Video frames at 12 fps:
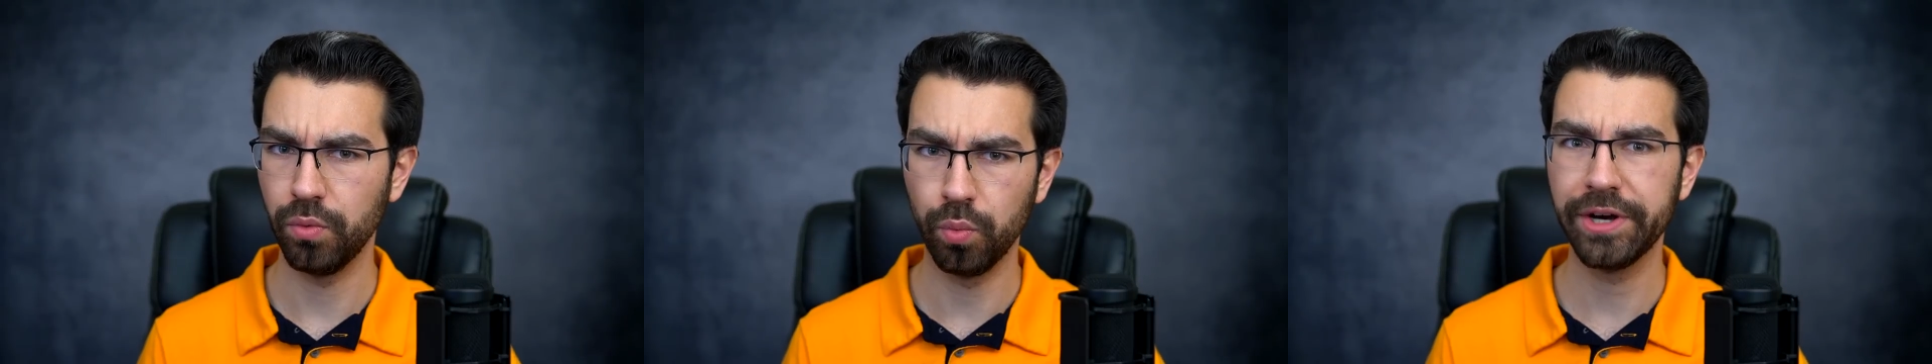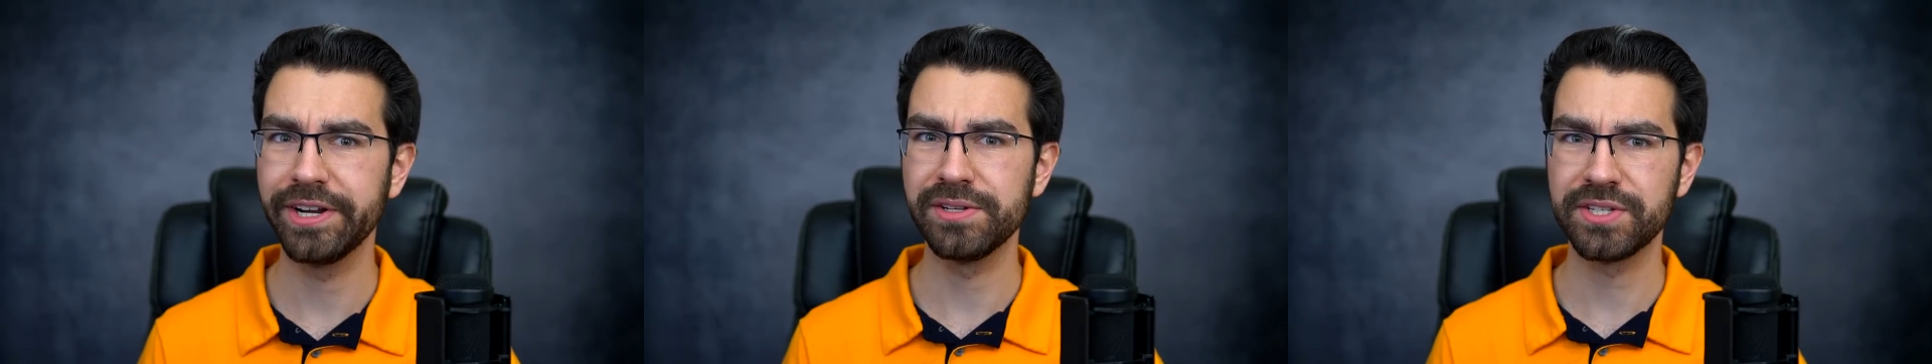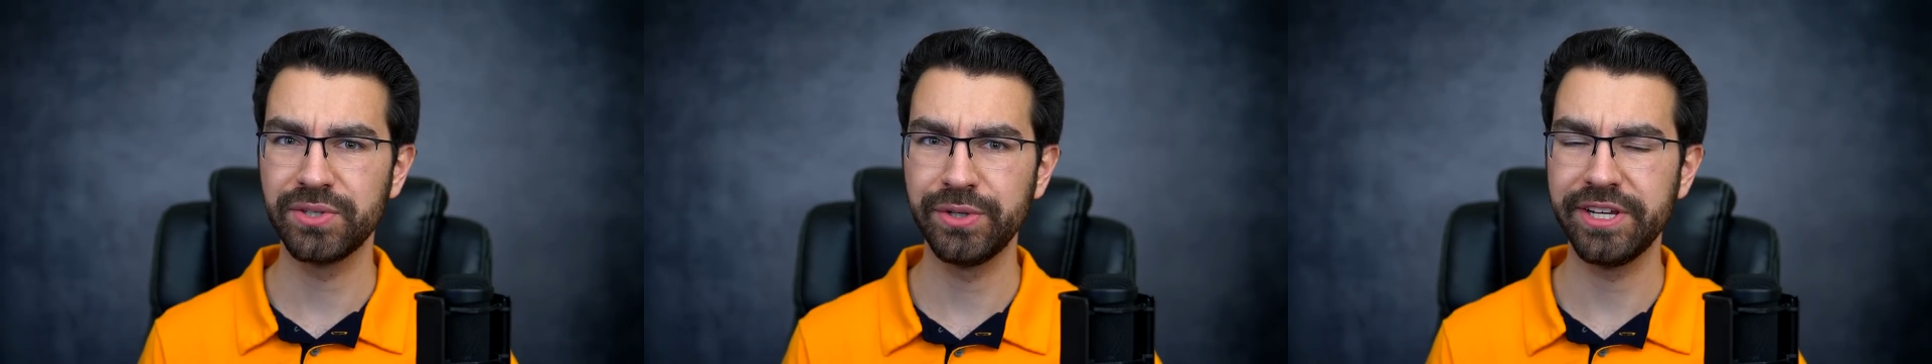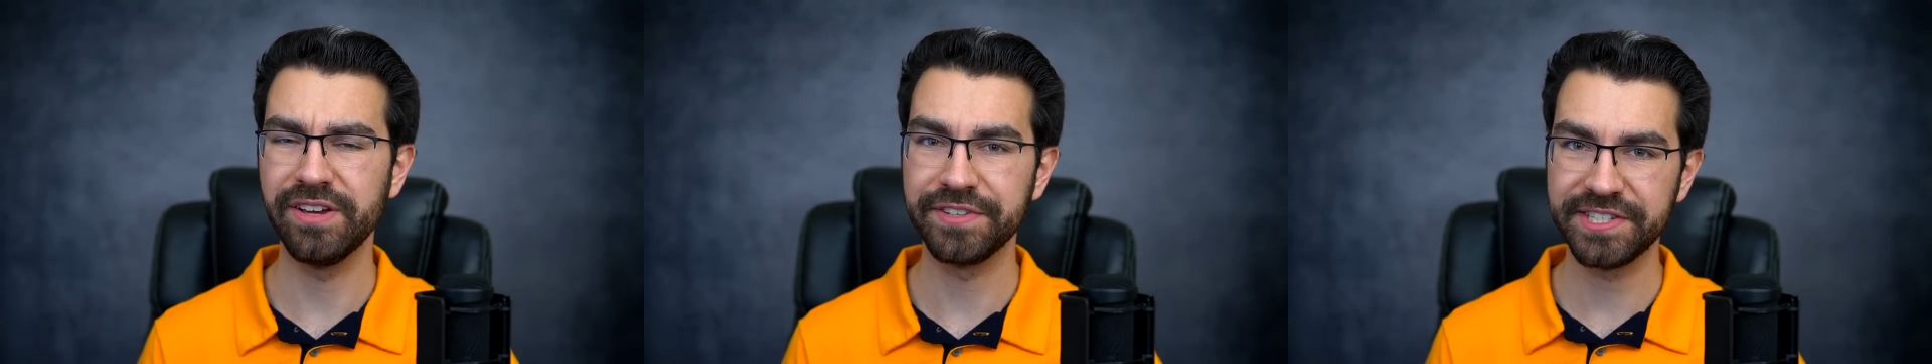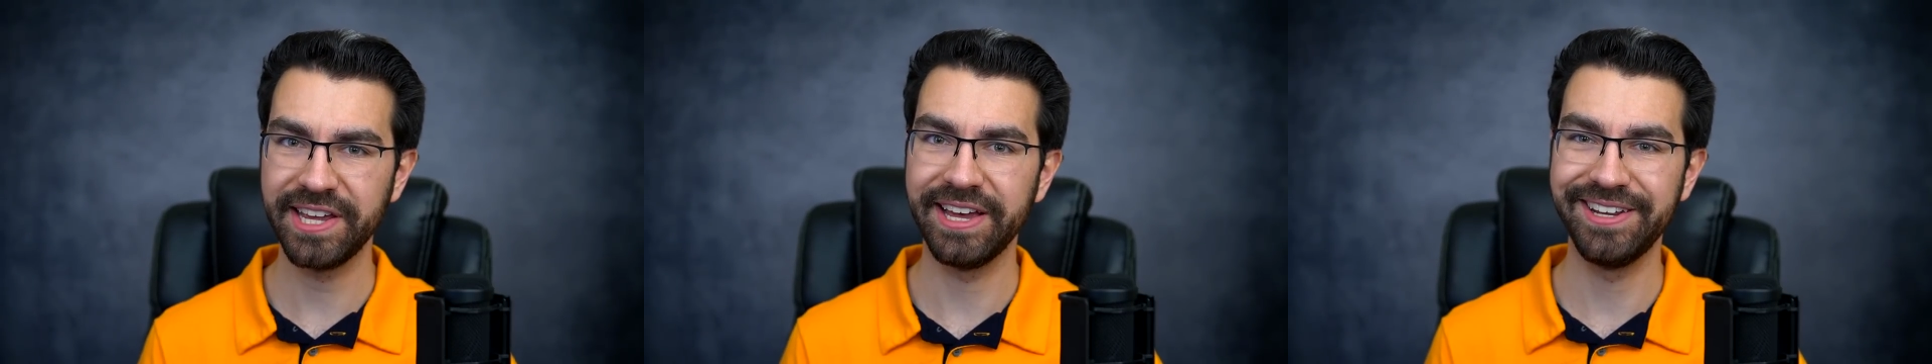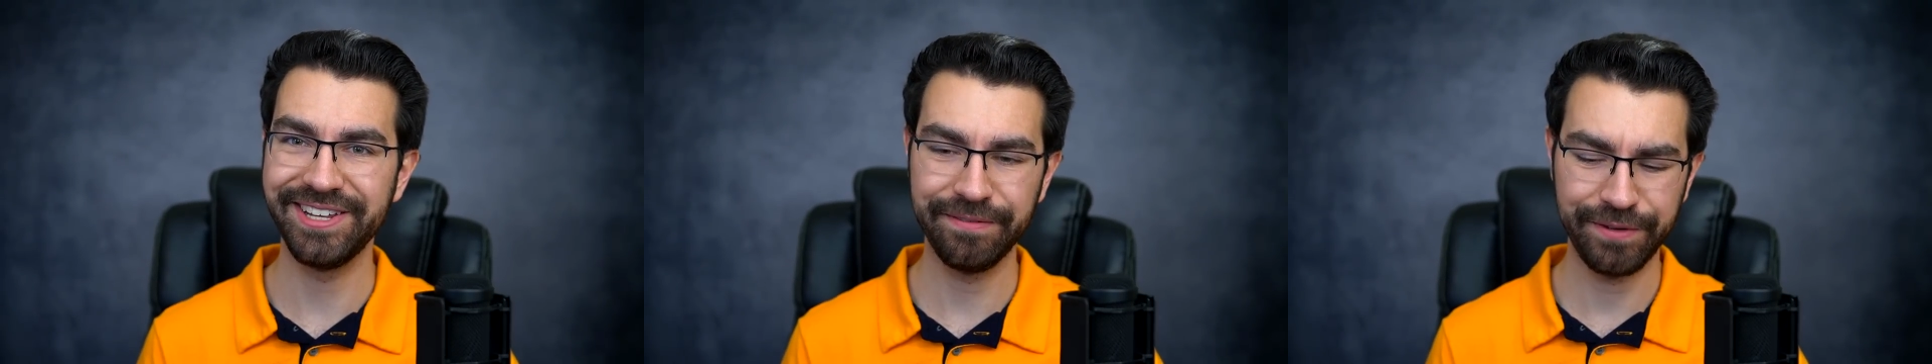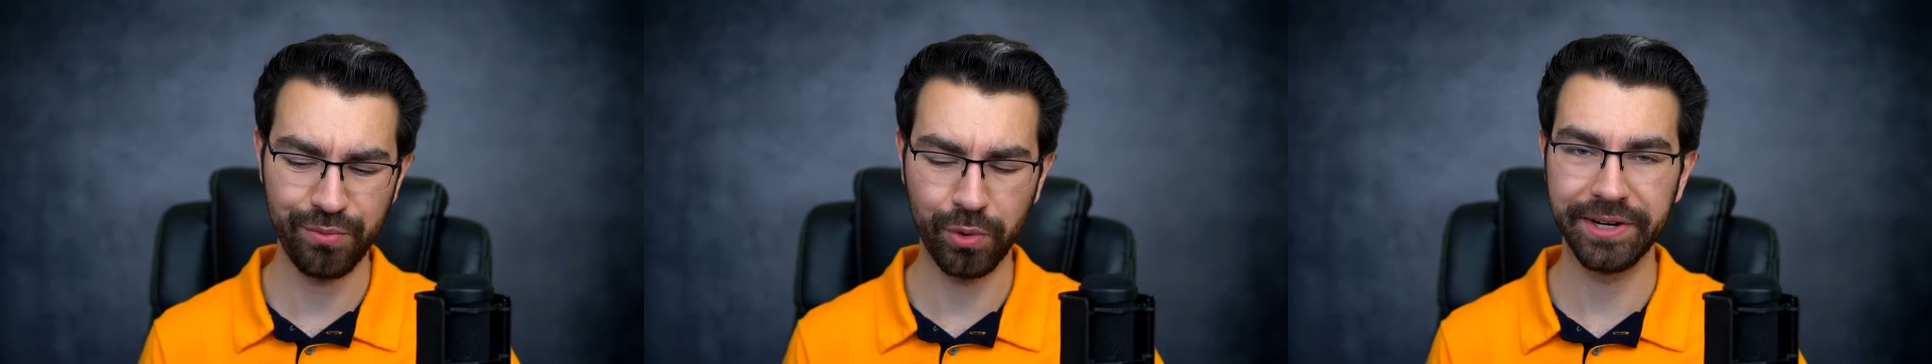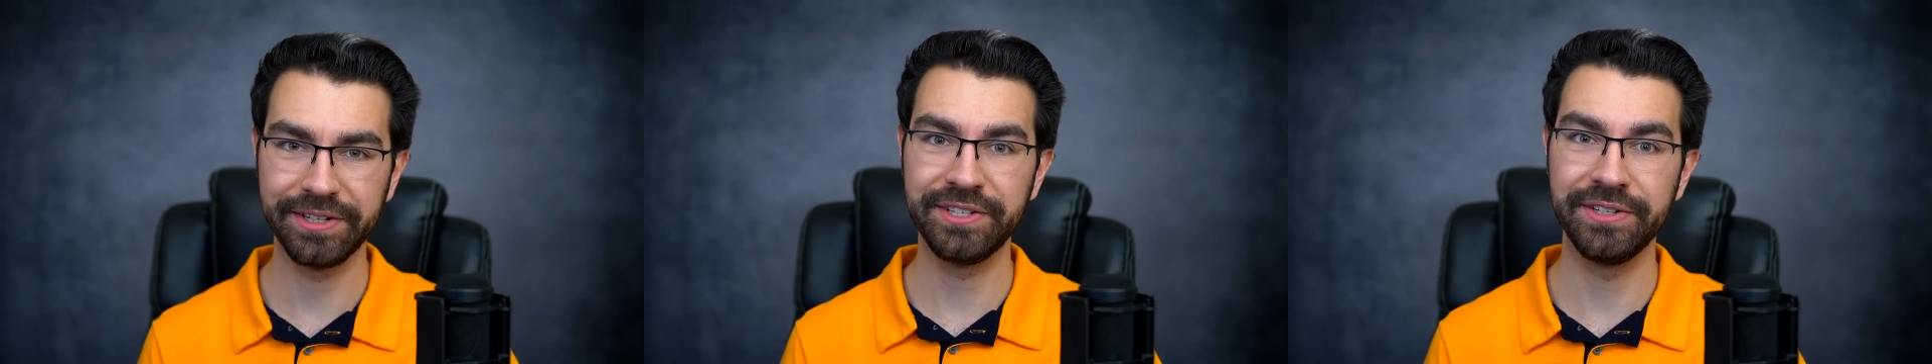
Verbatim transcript: what else could he have said if he wanted